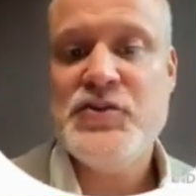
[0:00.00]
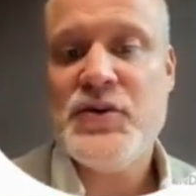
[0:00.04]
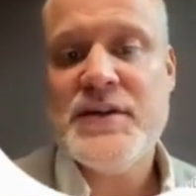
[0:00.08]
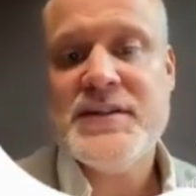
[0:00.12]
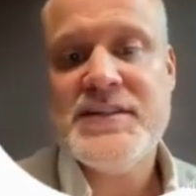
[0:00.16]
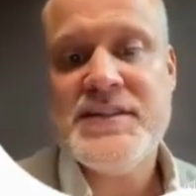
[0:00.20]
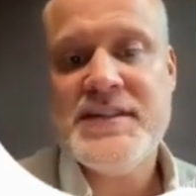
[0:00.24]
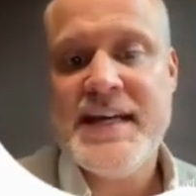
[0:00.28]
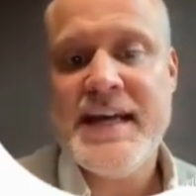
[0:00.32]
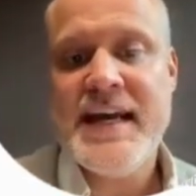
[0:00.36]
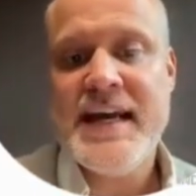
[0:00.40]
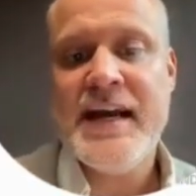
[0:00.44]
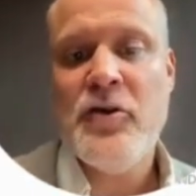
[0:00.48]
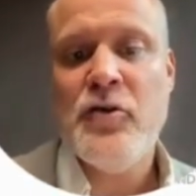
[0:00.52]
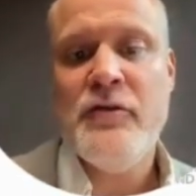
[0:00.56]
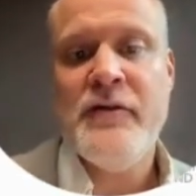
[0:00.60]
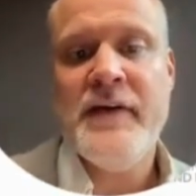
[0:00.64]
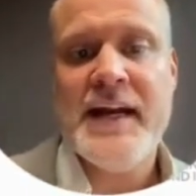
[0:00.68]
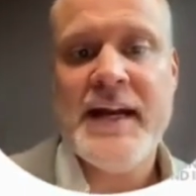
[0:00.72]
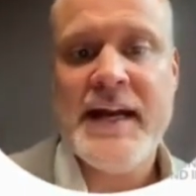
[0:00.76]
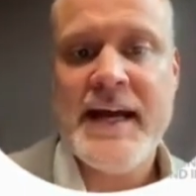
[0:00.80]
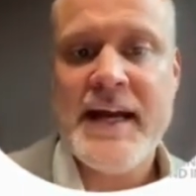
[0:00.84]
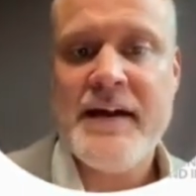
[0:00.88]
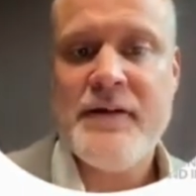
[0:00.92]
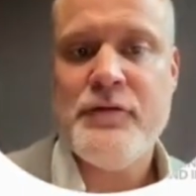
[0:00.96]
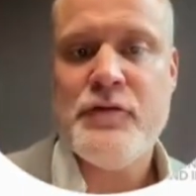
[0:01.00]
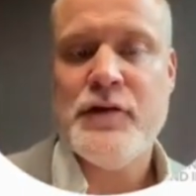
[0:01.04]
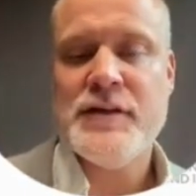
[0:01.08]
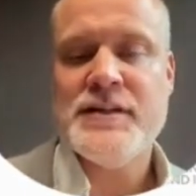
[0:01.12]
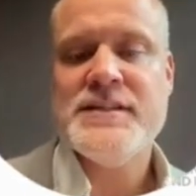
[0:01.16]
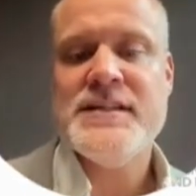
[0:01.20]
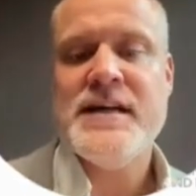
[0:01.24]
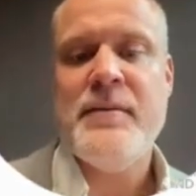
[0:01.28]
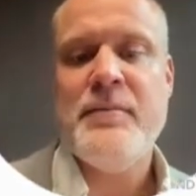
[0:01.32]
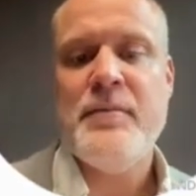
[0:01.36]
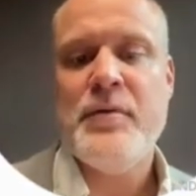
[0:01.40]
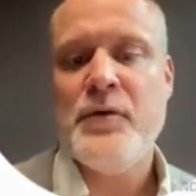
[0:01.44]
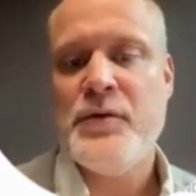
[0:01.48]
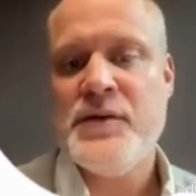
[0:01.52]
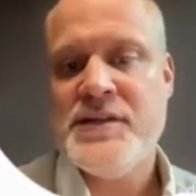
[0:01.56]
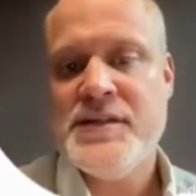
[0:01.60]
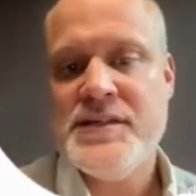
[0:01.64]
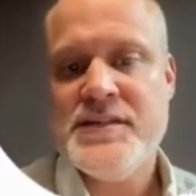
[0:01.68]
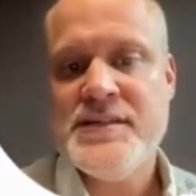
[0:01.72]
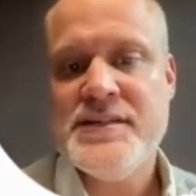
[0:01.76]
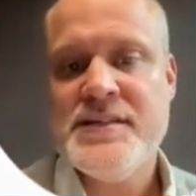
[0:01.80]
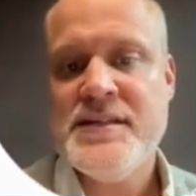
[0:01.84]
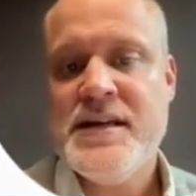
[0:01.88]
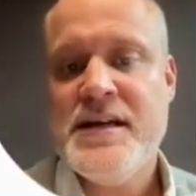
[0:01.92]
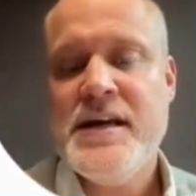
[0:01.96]
You can see Elovena here, for example, which
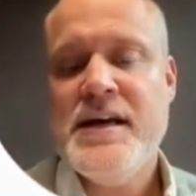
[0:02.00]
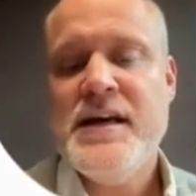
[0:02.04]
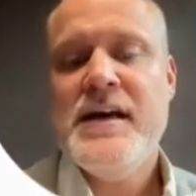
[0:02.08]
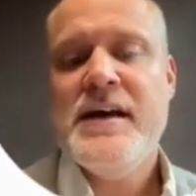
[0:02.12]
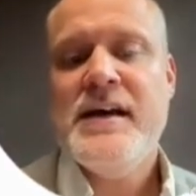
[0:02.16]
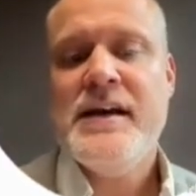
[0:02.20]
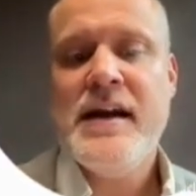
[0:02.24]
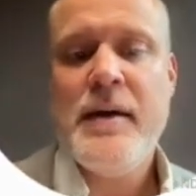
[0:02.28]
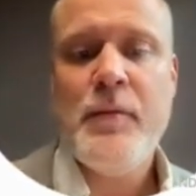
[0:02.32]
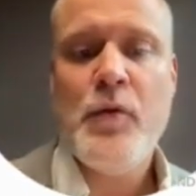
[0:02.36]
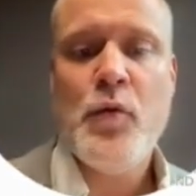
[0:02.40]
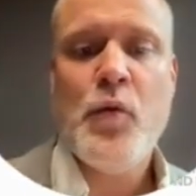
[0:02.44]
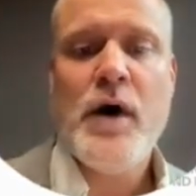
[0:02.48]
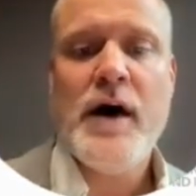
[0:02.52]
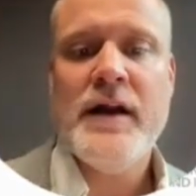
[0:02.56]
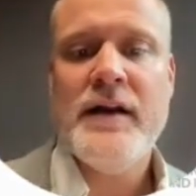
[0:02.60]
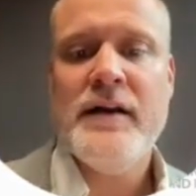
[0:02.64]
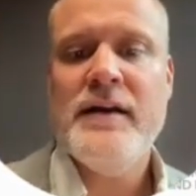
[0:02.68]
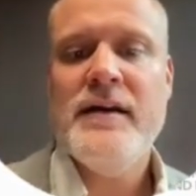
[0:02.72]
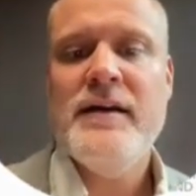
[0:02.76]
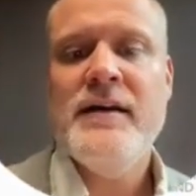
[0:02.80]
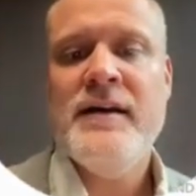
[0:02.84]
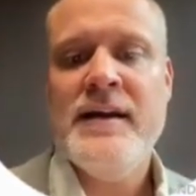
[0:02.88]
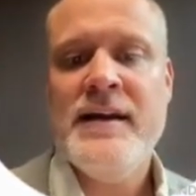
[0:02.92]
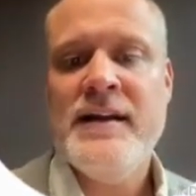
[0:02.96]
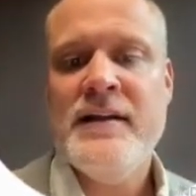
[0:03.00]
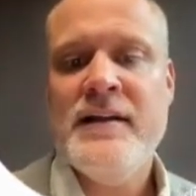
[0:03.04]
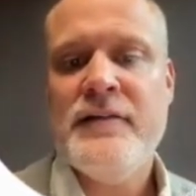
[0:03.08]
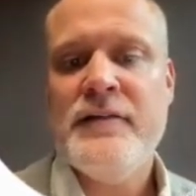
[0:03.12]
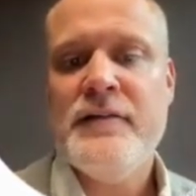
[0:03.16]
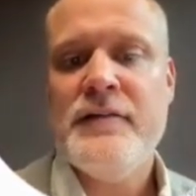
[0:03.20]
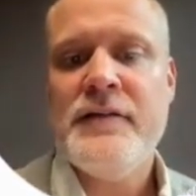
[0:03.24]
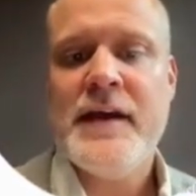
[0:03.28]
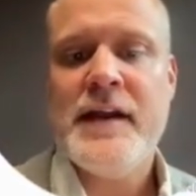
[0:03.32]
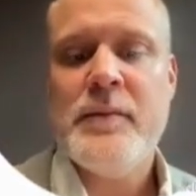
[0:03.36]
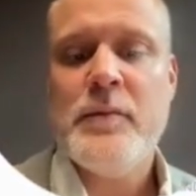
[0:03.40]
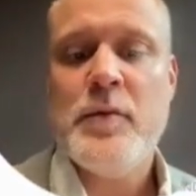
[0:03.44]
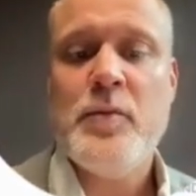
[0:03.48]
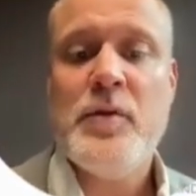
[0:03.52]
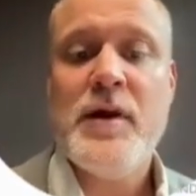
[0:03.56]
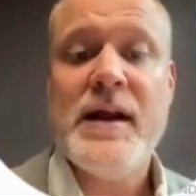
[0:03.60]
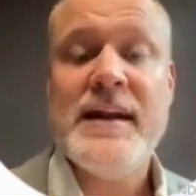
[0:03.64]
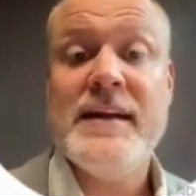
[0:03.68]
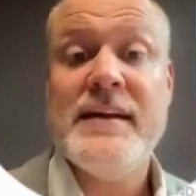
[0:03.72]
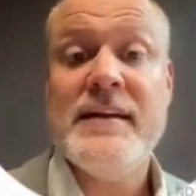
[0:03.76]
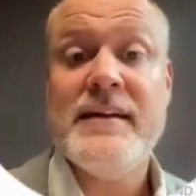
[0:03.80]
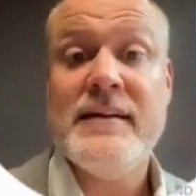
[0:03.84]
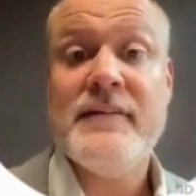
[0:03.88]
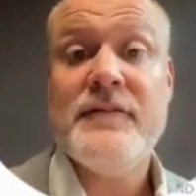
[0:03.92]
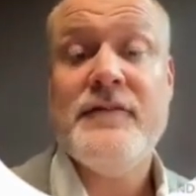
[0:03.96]
is number one in Sustainable Brand
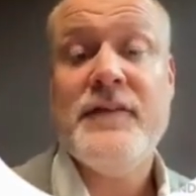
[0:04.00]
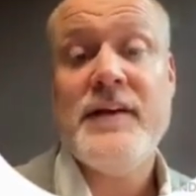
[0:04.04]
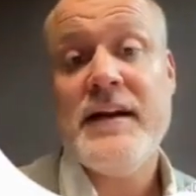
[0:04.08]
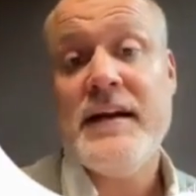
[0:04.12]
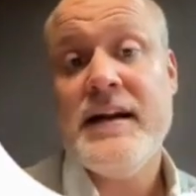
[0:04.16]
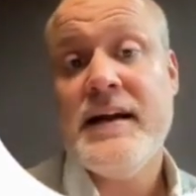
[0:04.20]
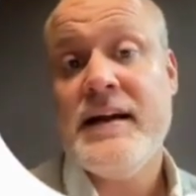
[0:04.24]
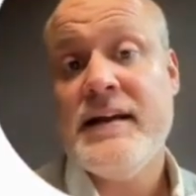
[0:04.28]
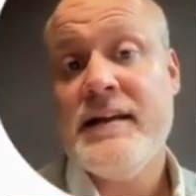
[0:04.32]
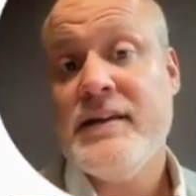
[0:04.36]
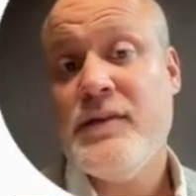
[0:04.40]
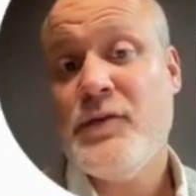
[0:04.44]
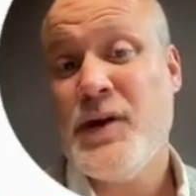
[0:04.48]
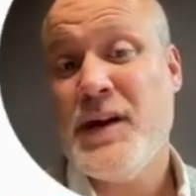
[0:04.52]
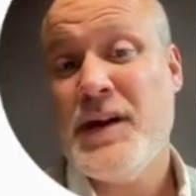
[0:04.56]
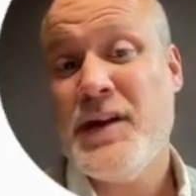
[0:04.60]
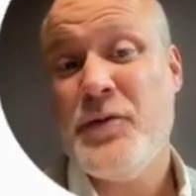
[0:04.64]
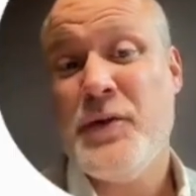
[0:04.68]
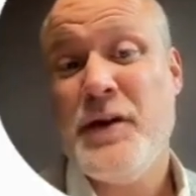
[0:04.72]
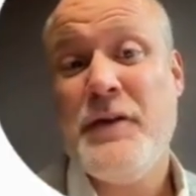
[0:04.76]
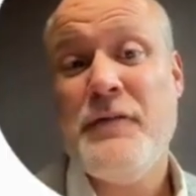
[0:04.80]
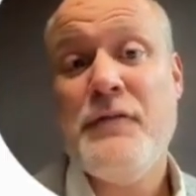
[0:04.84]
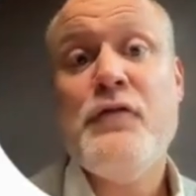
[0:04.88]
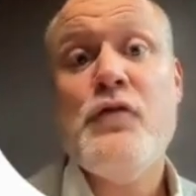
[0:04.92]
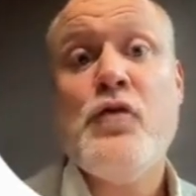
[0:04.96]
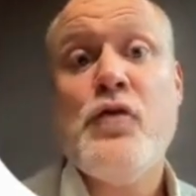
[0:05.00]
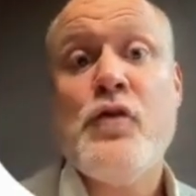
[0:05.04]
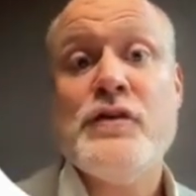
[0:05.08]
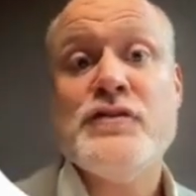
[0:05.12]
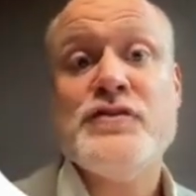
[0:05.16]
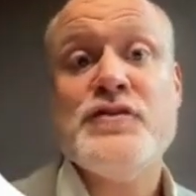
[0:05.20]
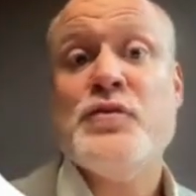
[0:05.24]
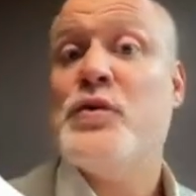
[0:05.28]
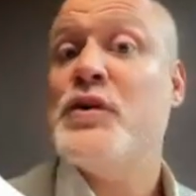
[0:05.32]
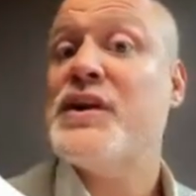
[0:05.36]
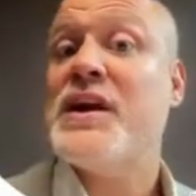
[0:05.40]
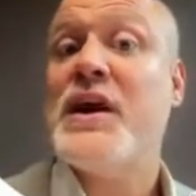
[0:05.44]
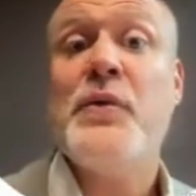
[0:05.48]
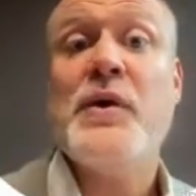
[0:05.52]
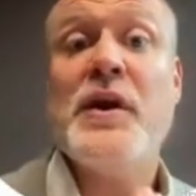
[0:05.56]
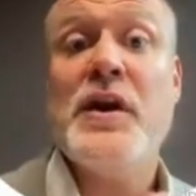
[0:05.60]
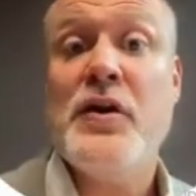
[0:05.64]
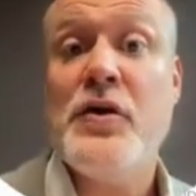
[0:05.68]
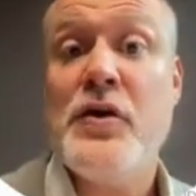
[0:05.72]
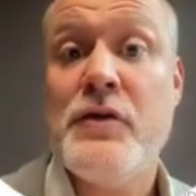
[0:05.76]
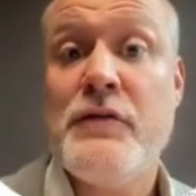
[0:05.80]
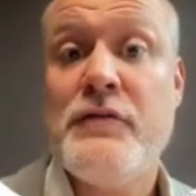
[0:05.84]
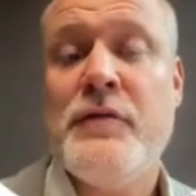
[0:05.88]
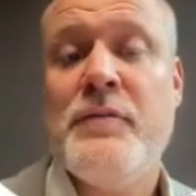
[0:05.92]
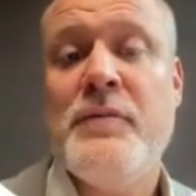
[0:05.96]
Index Finland in 2024. So what can we
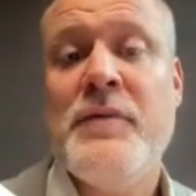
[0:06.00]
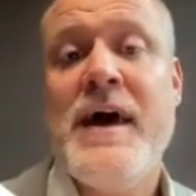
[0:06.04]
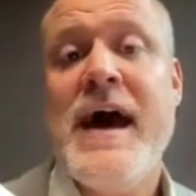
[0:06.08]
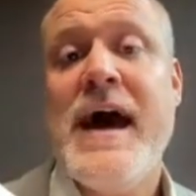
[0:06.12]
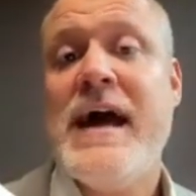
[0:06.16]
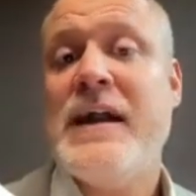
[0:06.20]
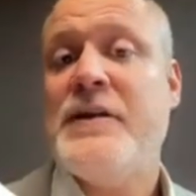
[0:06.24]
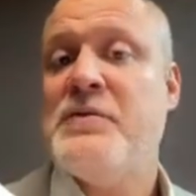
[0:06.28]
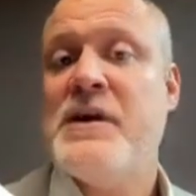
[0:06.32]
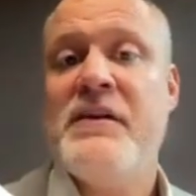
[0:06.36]
learn from that?